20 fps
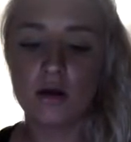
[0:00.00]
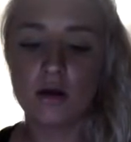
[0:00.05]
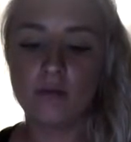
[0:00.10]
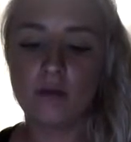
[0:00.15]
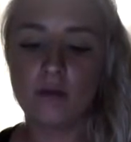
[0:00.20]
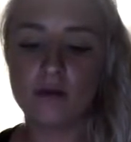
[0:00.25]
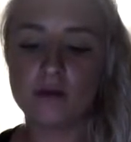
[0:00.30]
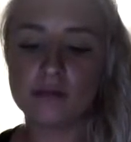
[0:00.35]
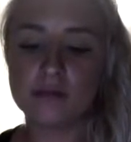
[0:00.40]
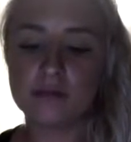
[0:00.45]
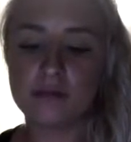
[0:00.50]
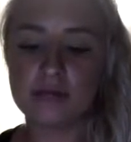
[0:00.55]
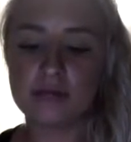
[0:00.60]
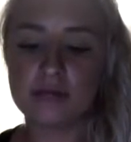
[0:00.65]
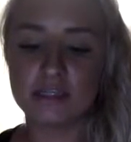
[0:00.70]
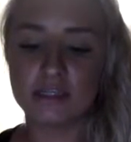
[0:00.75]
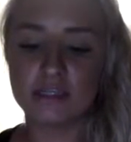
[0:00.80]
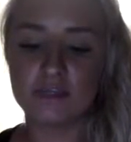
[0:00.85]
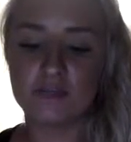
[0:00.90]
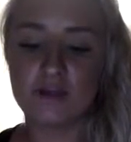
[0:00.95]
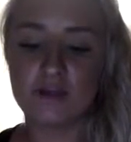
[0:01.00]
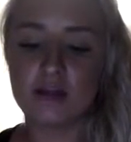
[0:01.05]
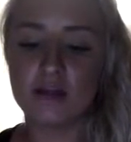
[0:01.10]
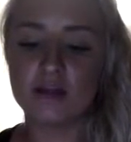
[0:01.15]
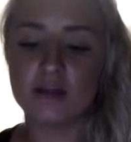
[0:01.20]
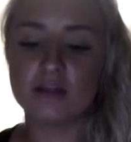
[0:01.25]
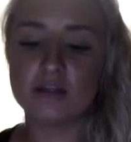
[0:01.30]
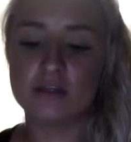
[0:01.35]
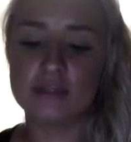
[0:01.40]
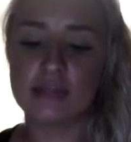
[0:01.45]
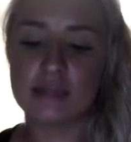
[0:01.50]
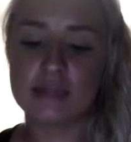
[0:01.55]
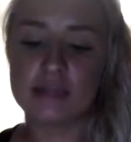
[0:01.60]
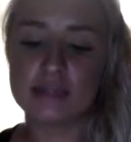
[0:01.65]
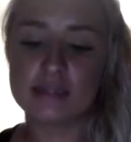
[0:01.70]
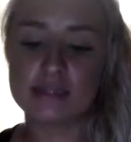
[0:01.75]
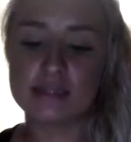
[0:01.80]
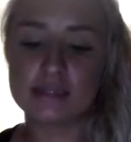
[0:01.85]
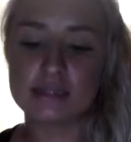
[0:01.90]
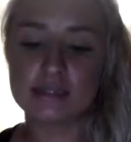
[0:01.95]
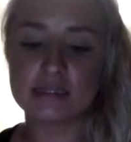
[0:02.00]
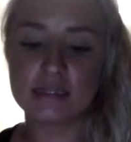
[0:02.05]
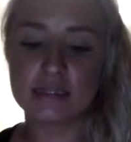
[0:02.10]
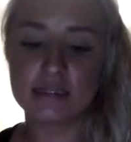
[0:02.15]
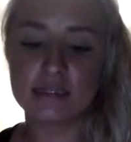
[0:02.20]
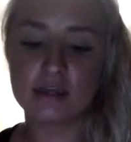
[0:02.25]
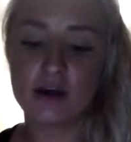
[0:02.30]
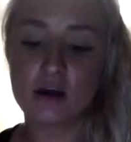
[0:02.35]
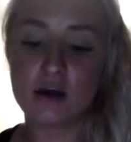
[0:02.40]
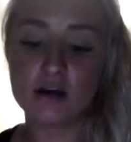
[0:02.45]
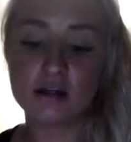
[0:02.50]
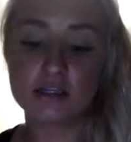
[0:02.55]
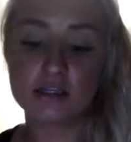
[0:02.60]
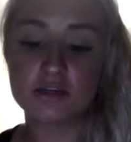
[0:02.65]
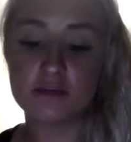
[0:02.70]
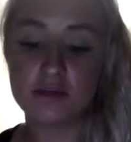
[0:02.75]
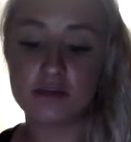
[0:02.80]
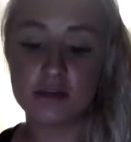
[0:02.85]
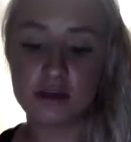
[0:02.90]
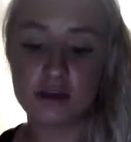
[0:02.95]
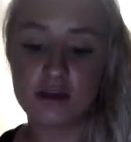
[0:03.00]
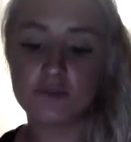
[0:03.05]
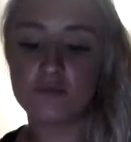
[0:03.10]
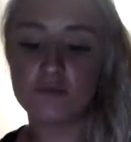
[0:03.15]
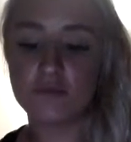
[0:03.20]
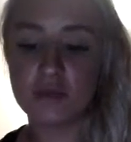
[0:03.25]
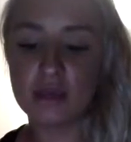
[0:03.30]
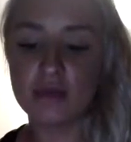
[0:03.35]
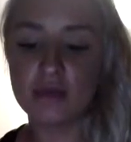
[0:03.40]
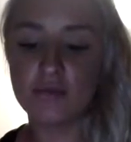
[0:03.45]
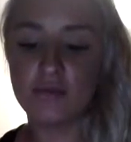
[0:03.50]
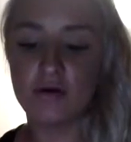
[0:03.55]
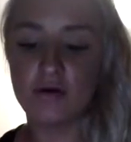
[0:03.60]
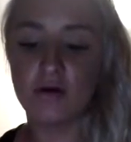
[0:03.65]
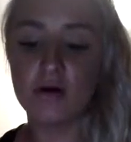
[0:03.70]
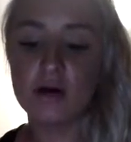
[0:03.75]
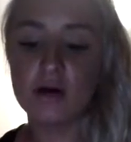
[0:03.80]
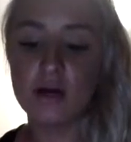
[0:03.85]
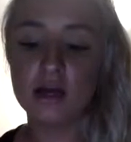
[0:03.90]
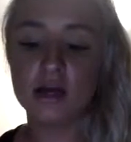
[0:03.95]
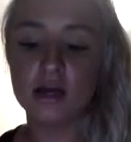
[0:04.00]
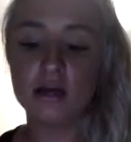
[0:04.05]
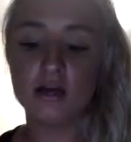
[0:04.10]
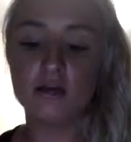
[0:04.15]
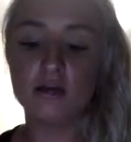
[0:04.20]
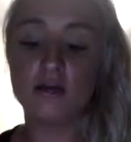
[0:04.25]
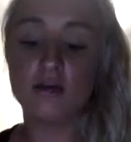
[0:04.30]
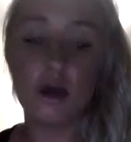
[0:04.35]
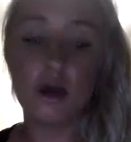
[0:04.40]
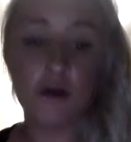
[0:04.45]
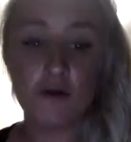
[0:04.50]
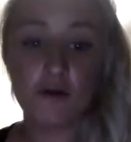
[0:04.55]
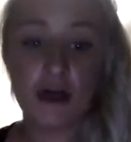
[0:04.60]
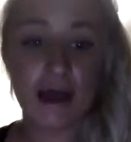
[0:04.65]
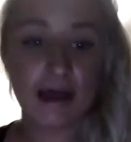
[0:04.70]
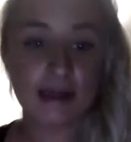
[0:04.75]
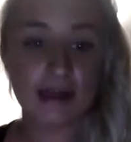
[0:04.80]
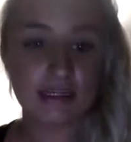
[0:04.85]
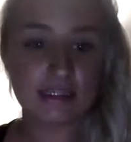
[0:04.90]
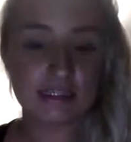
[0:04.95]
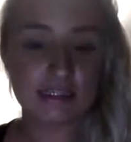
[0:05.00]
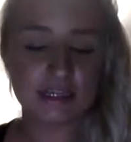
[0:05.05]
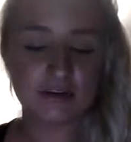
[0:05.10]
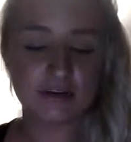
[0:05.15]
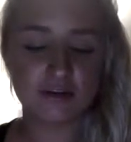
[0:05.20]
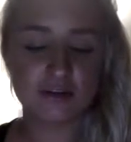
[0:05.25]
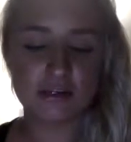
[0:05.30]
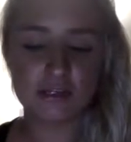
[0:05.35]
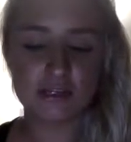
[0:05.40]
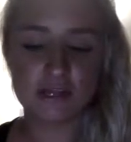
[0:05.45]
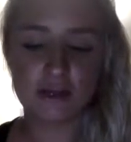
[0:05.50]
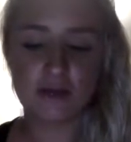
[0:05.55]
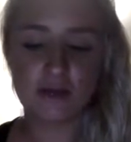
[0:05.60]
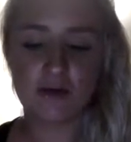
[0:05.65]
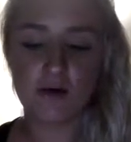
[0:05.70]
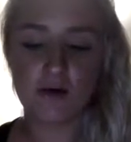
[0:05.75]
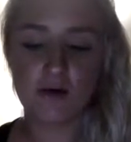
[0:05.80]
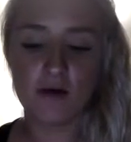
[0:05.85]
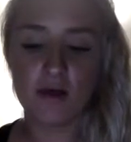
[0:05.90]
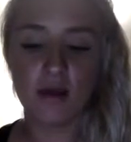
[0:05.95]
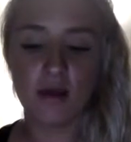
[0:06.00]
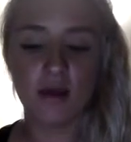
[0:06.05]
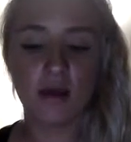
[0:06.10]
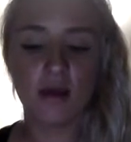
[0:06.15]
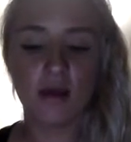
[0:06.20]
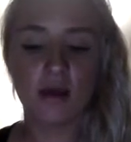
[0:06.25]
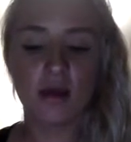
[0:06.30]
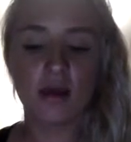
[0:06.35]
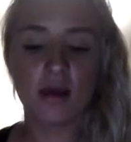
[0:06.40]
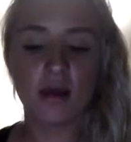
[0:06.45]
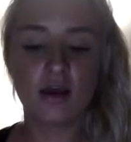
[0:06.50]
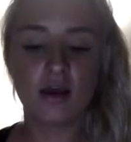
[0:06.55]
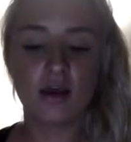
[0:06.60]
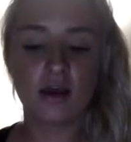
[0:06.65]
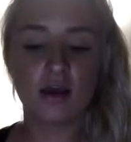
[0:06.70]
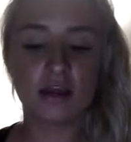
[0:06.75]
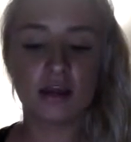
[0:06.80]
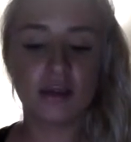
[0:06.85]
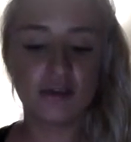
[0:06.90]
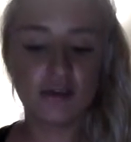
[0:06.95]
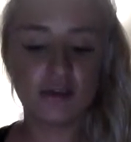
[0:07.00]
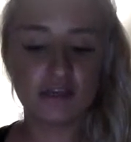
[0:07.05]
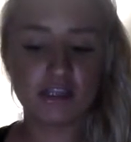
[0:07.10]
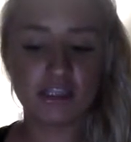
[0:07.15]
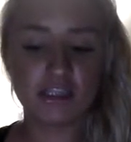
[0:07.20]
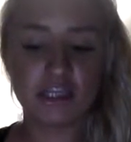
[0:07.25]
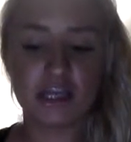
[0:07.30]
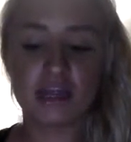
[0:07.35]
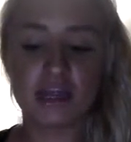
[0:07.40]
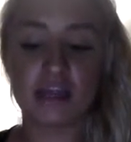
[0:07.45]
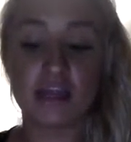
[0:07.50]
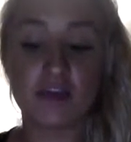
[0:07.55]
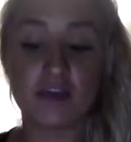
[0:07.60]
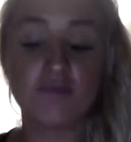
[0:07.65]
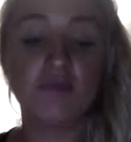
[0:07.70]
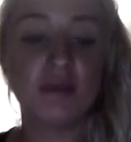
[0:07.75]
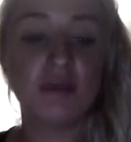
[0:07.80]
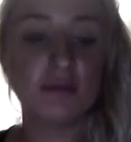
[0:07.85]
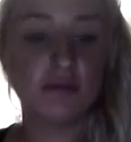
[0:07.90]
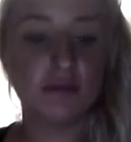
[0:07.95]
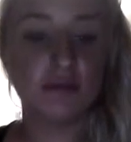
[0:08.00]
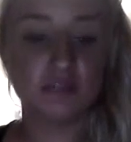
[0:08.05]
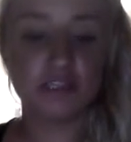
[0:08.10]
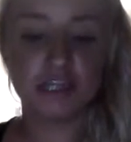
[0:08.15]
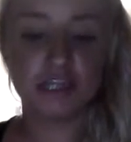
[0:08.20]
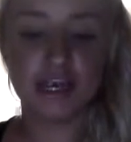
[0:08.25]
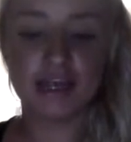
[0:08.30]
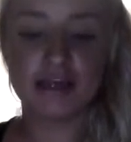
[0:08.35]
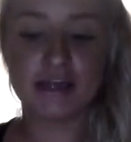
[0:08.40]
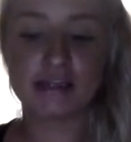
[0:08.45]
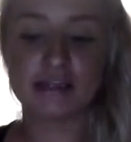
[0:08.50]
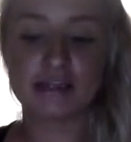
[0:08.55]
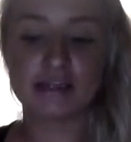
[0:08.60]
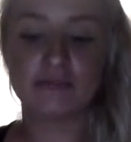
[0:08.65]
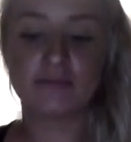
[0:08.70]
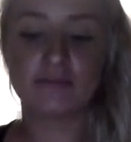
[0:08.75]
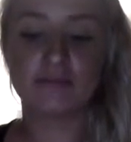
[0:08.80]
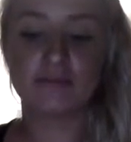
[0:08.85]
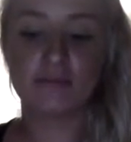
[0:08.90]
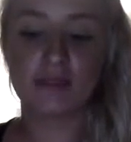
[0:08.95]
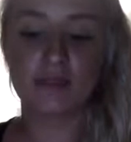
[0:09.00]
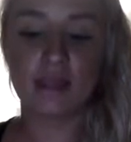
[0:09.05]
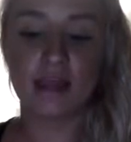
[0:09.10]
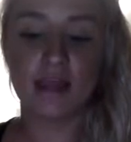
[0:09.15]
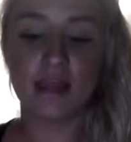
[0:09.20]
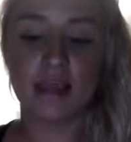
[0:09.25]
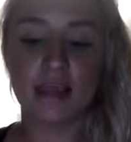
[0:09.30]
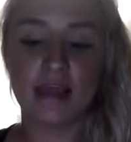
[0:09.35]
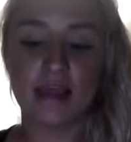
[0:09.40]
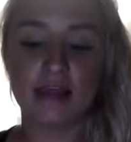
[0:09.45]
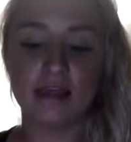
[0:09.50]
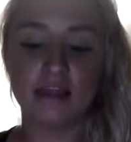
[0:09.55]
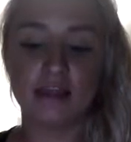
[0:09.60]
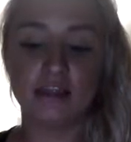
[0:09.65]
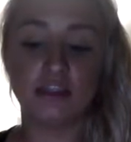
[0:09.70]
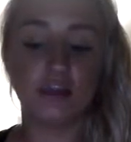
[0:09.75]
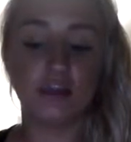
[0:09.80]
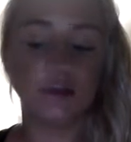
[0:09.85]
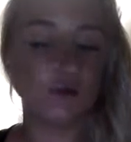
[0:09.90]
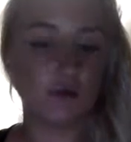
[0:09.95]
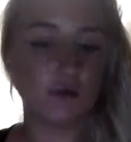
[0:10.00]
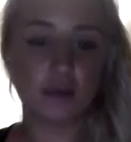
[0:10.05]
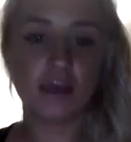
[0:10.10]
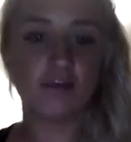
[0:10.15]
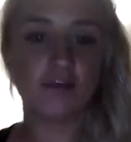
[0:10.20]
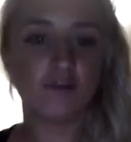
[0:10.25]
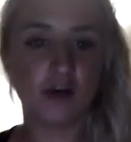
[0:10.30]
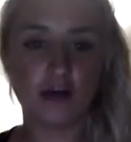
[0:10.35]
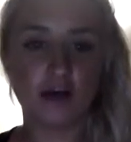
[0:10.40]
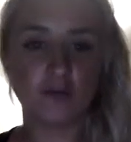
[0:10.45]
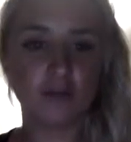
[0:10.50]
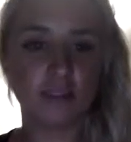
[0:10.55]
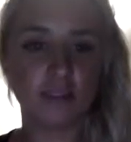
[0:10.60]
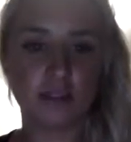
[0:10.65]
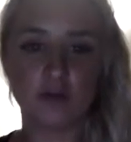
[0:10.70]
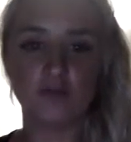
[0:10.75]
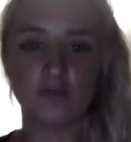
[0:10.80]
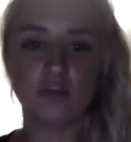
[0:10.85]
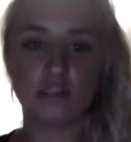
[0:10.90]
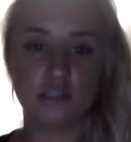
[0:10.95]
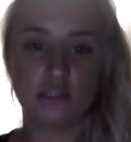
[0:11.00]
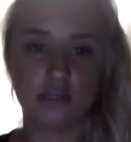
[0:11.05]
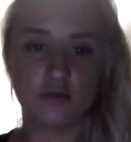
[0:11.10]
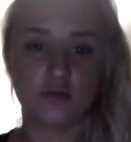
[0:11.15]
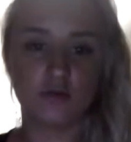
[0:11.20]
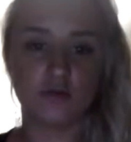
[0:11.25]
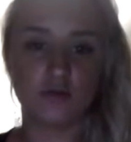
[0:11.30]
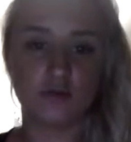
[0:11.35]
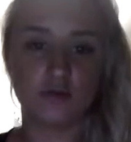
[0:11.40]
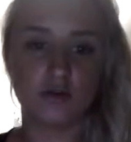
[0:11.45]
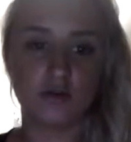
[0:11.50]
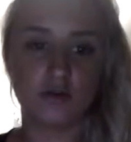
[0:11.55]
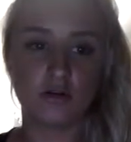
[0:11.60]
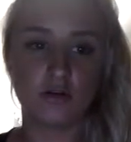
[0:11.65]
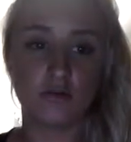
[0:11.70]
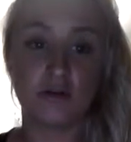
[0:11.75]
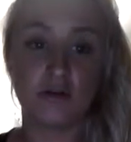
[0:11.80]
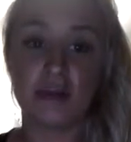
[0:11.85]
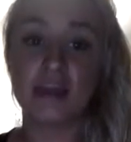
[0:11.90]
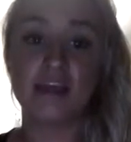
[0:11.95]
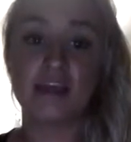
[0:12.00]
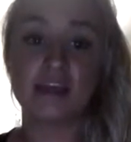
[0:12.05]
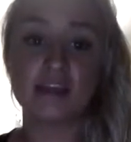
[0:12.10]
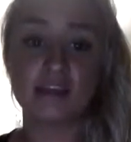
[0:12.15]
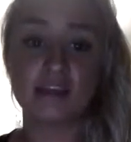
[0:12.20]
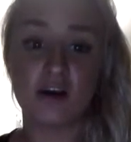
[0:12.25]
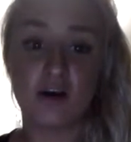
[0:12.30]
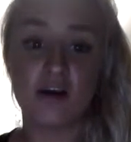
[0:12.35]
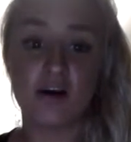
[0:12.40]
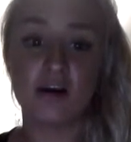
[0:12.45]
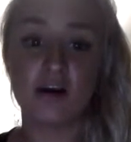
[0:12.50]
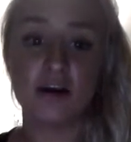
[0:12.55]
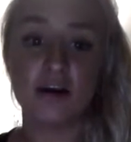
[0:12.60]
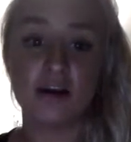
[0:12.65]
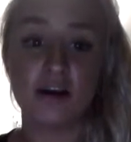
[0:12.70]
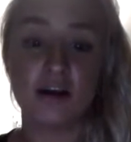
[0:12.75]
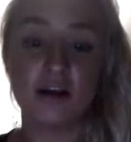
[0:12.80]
post, message, follow, stay consistent, talk to enough people, know how to seal the deal, give people a chance, and don't give up so soon. When it gets hard,